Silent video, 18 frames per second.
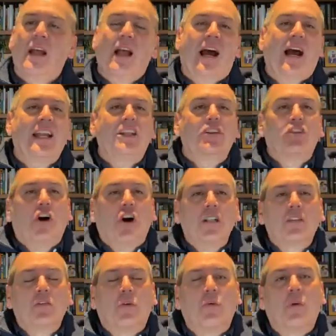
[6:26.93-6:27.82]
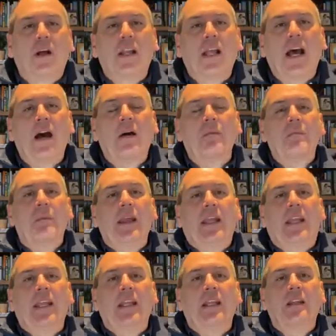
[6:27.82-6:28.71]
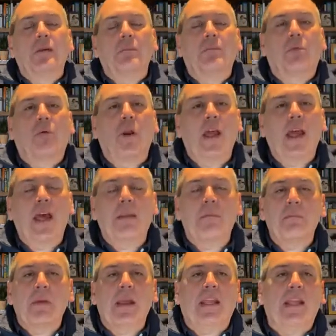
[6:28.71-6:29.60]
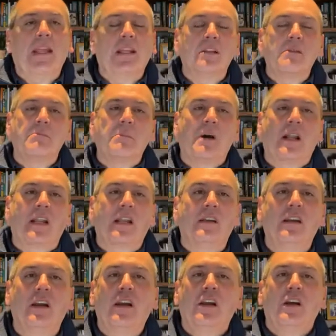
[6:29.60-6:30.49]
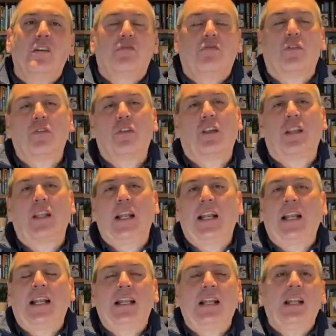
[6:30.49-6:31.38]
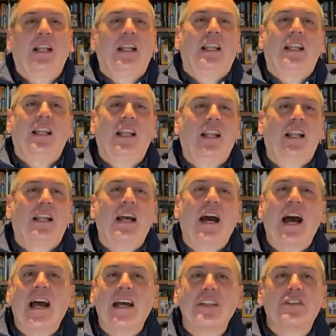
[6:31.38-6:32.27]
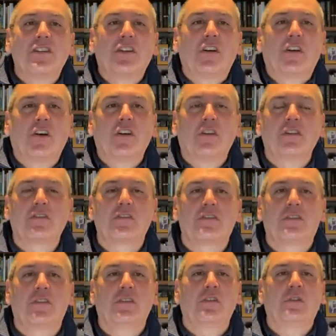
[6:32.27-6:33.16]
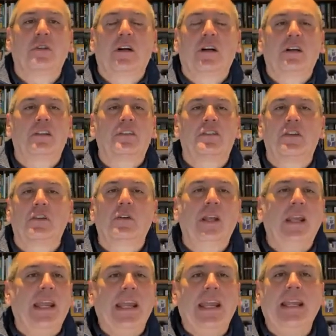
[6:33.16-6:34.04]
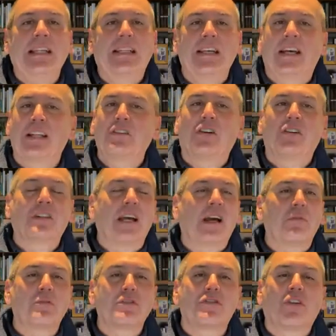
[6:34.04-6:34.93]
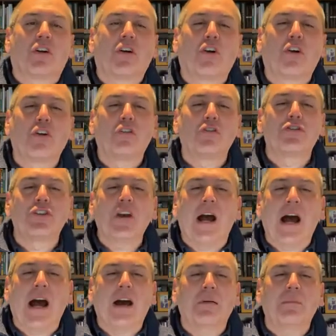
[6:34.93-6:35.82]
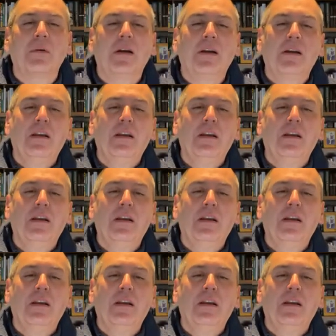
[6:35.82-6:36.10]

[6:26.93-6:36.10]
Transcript: I thought the one out making the bread, making the money for the little guys and girls to eat, I thought that was the harder job.